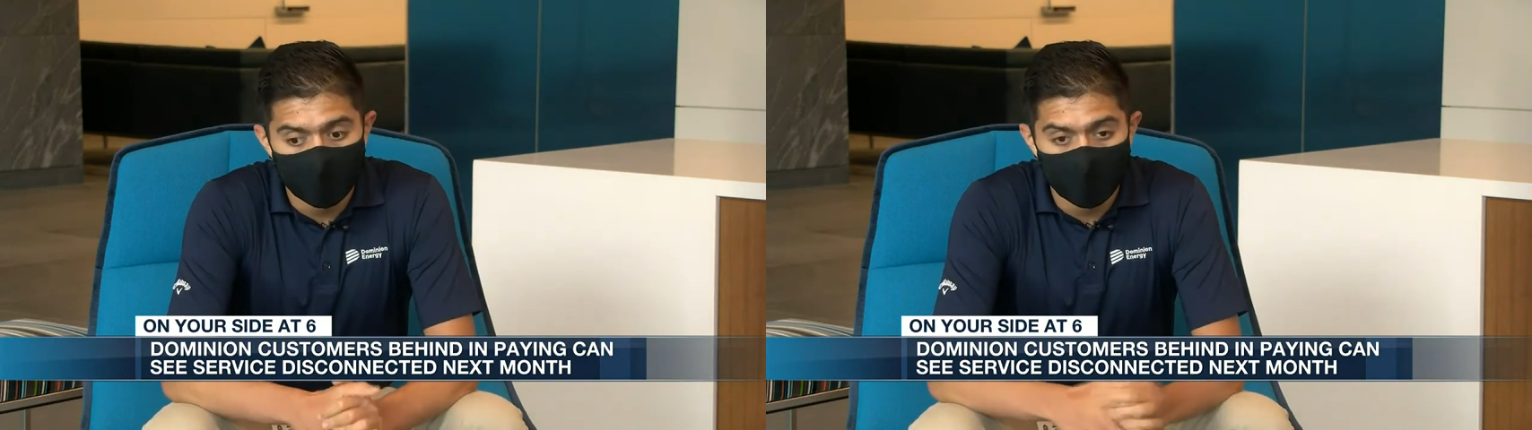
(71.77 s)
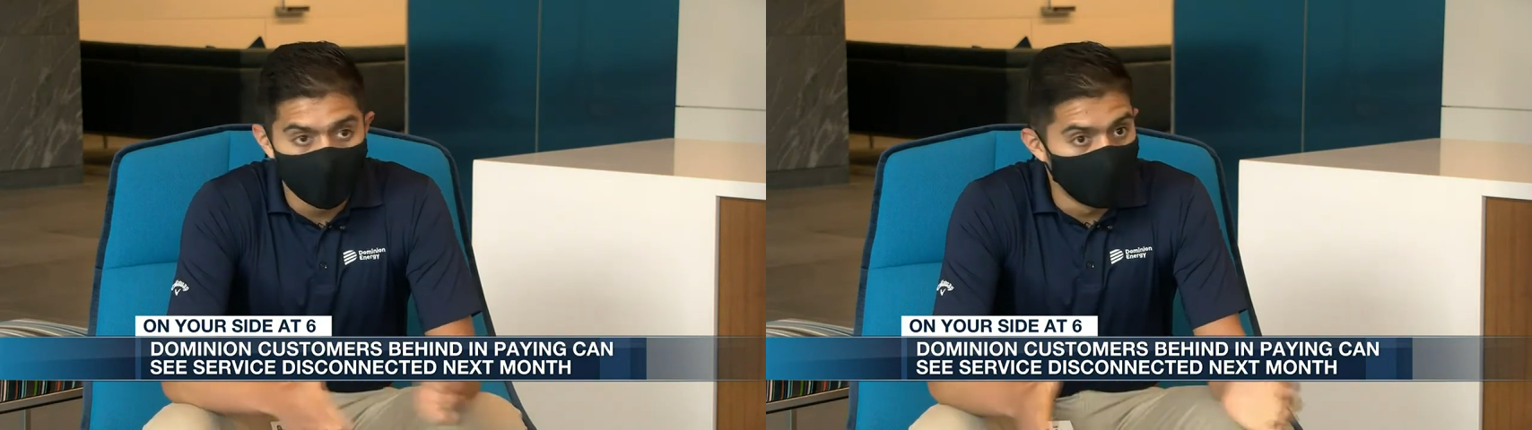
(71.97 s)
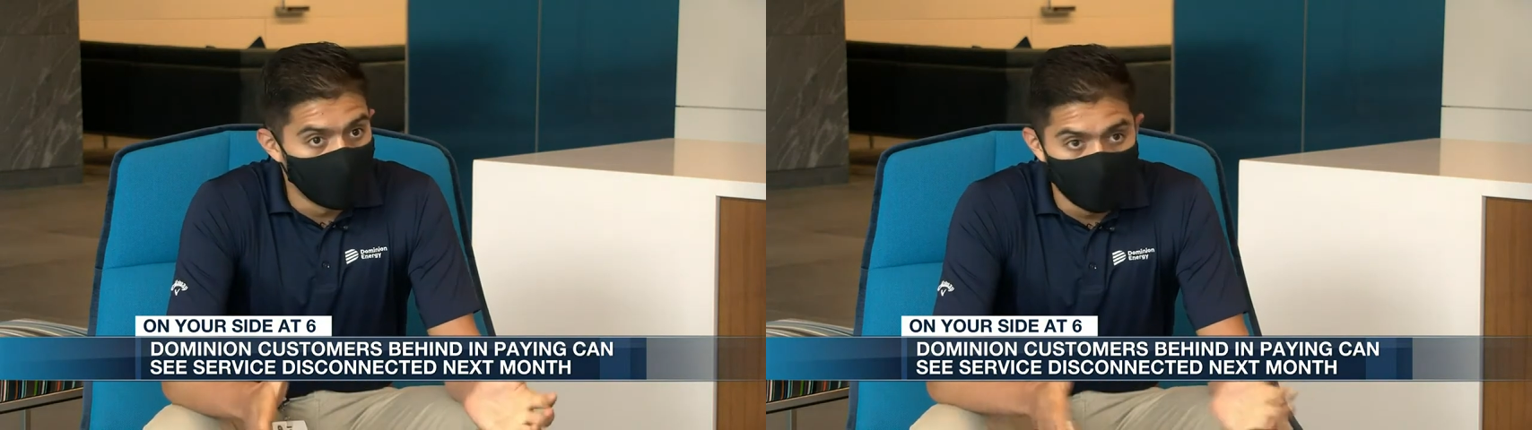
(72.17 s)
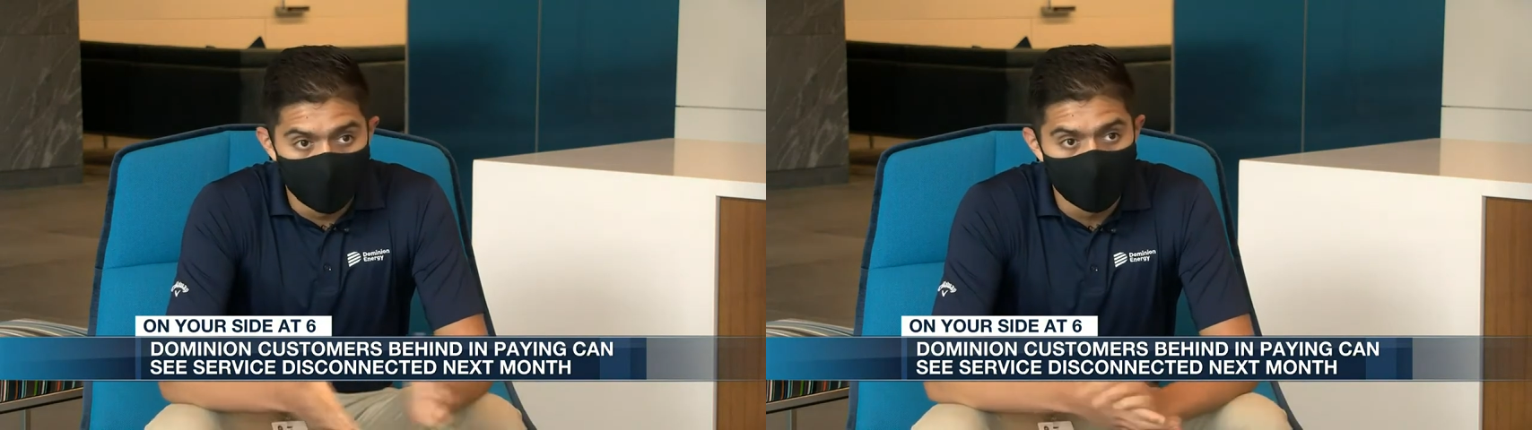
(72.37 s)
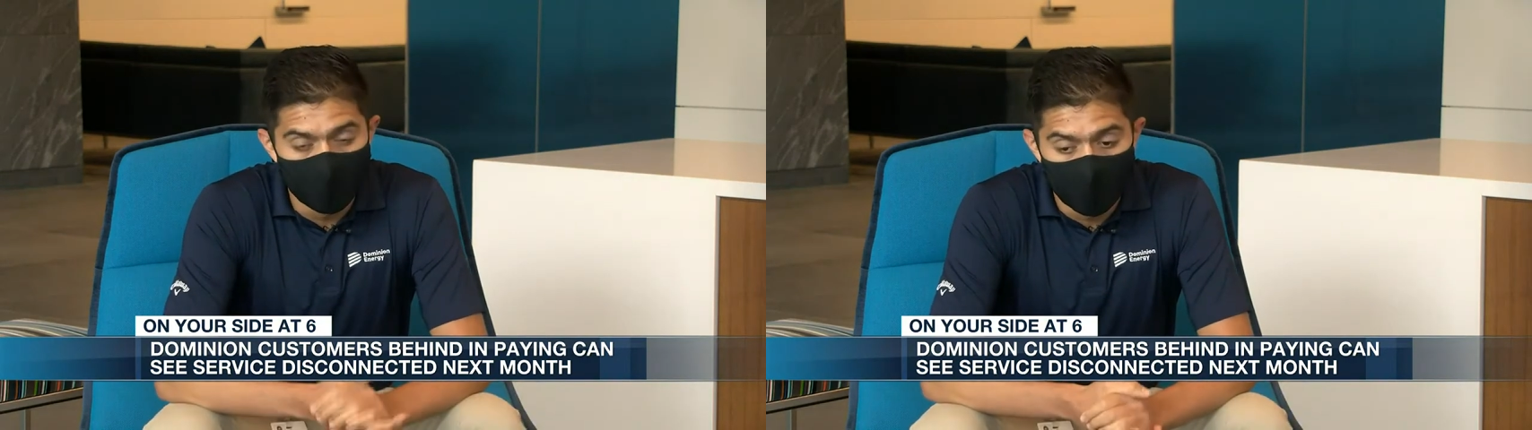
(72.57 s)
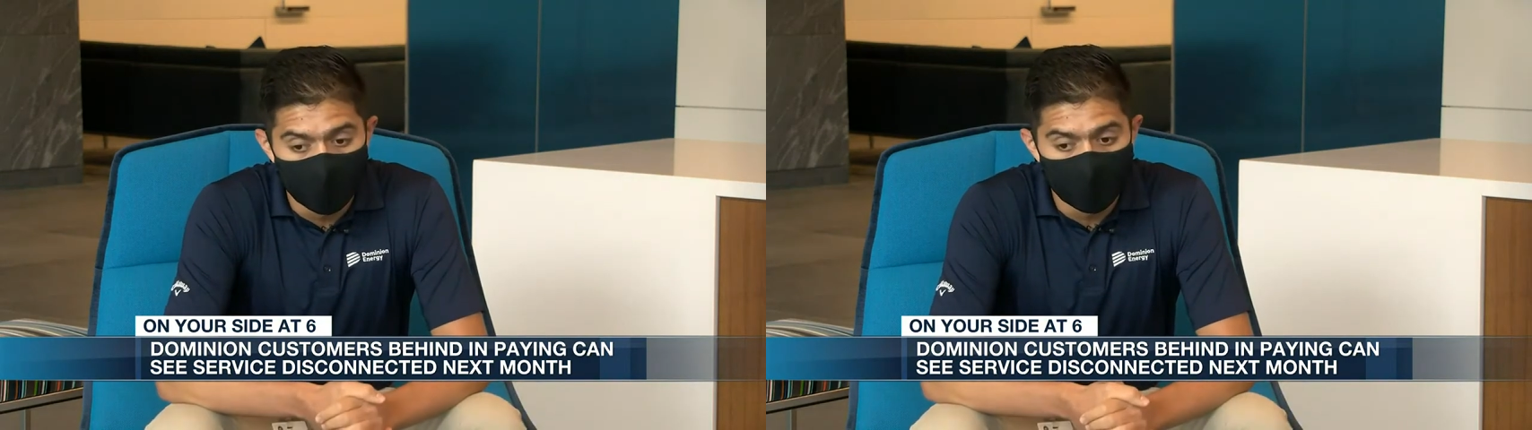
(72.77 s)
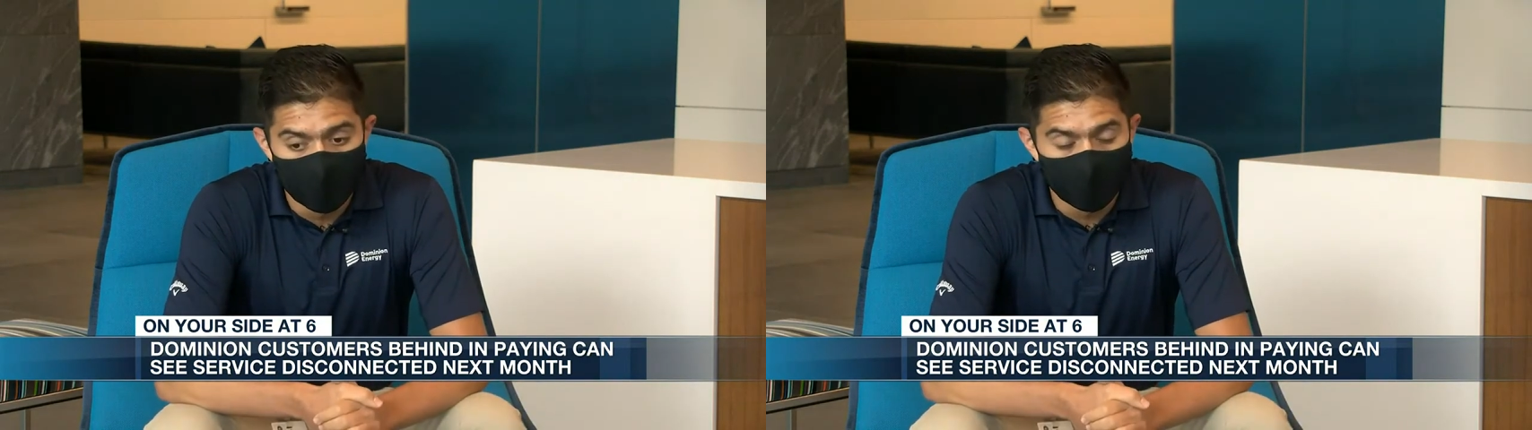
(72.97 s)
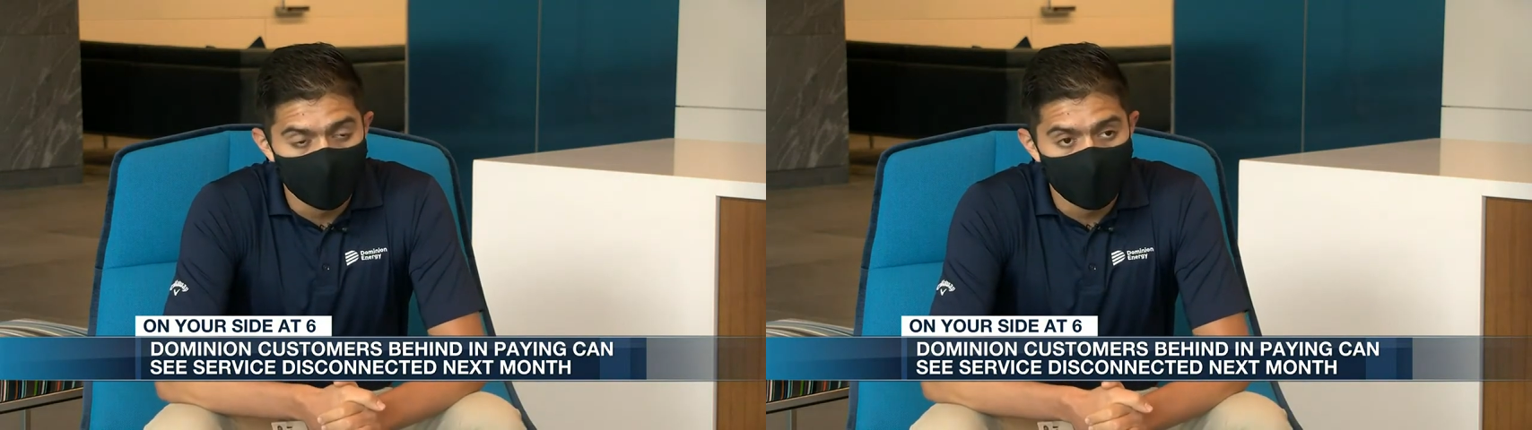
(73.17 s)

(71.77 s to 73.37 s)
aware of the changes and,